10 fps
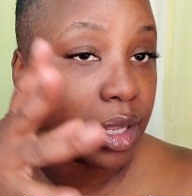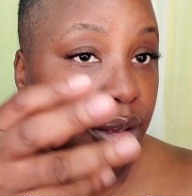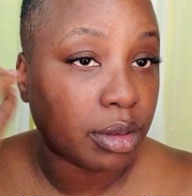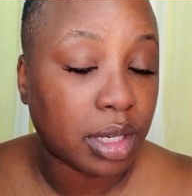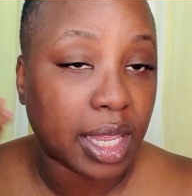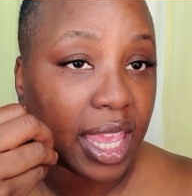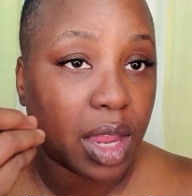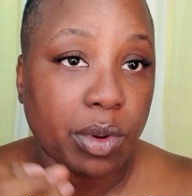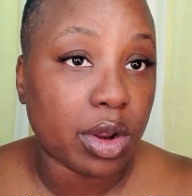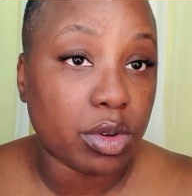it came
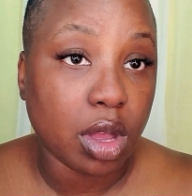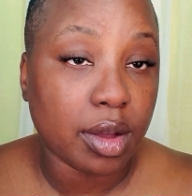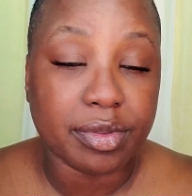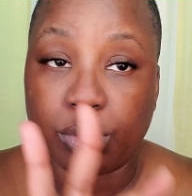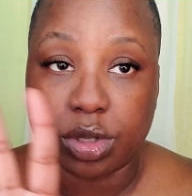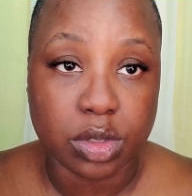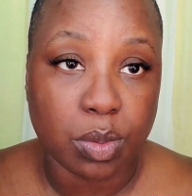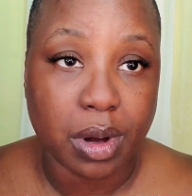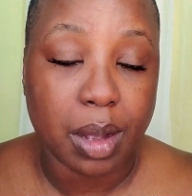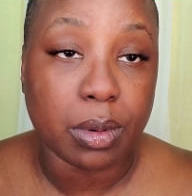right on off. Was no
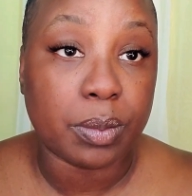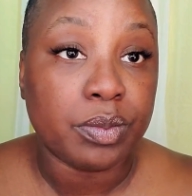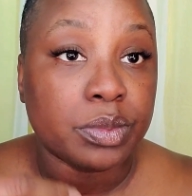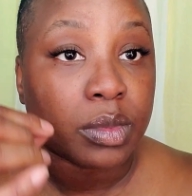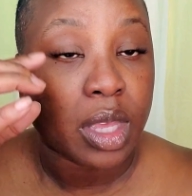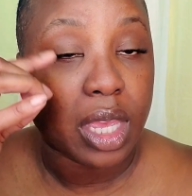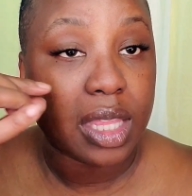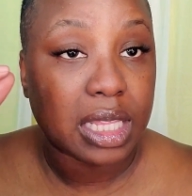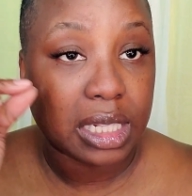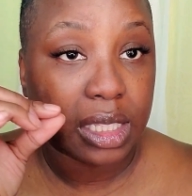problem. And
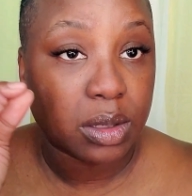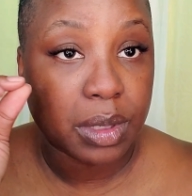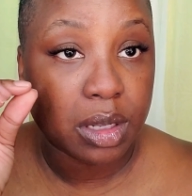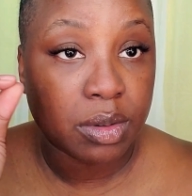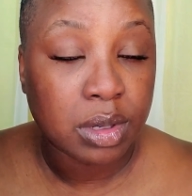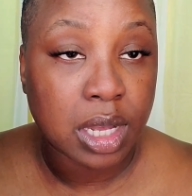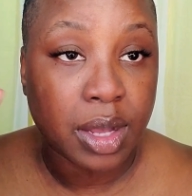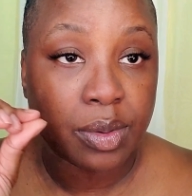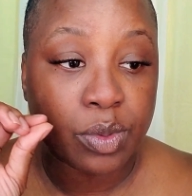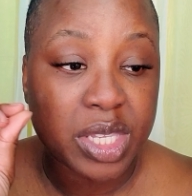then a little bit
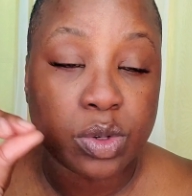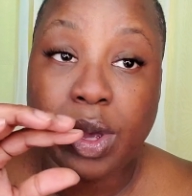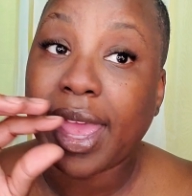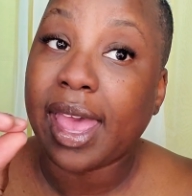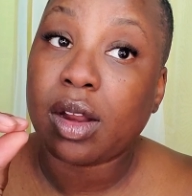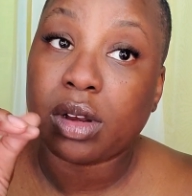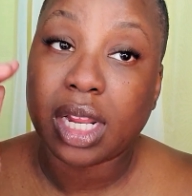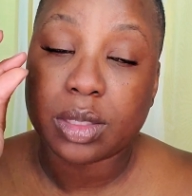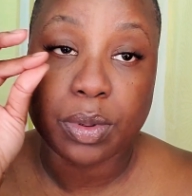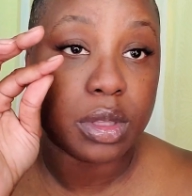of residue I had on it, I
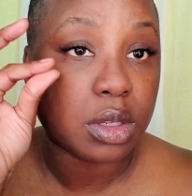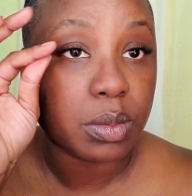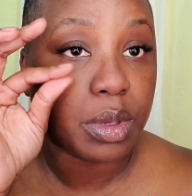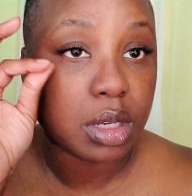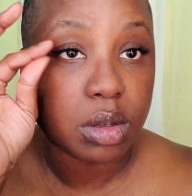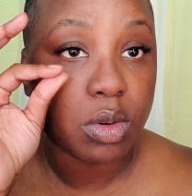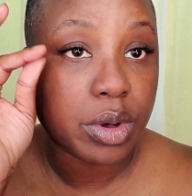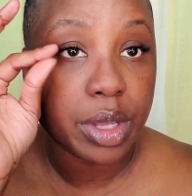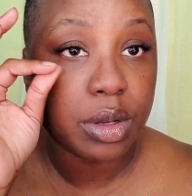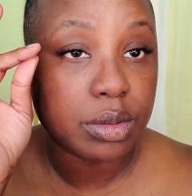just put a little bit of
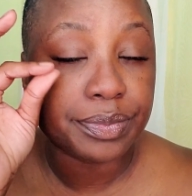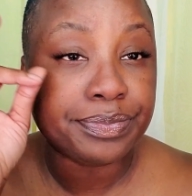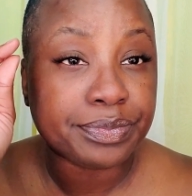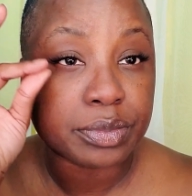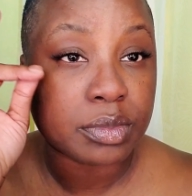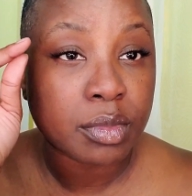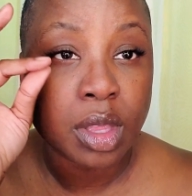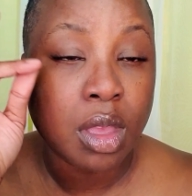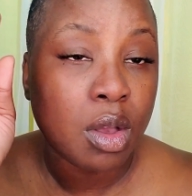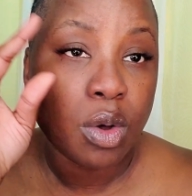oil
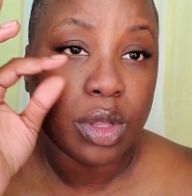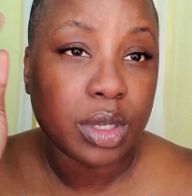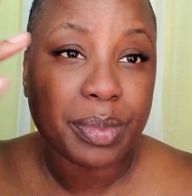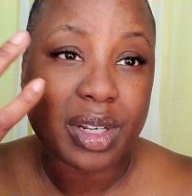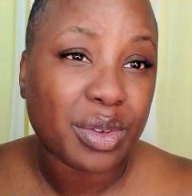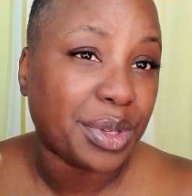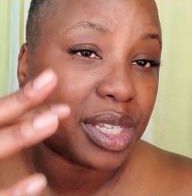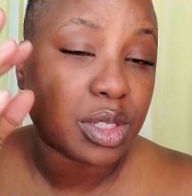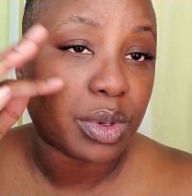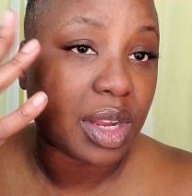or a little bit of
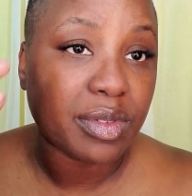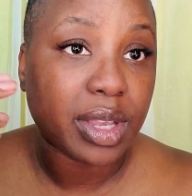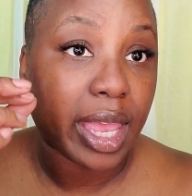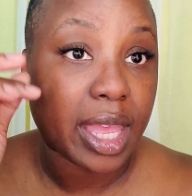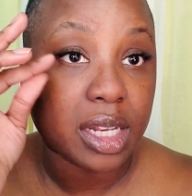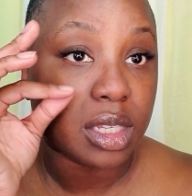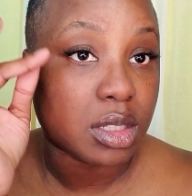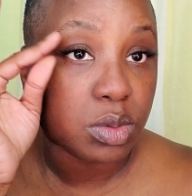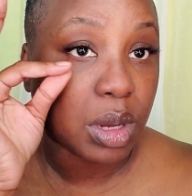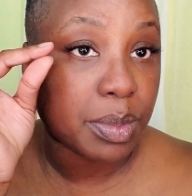grease or whatever you got, and you
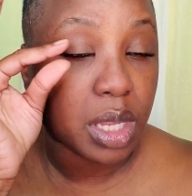just rub it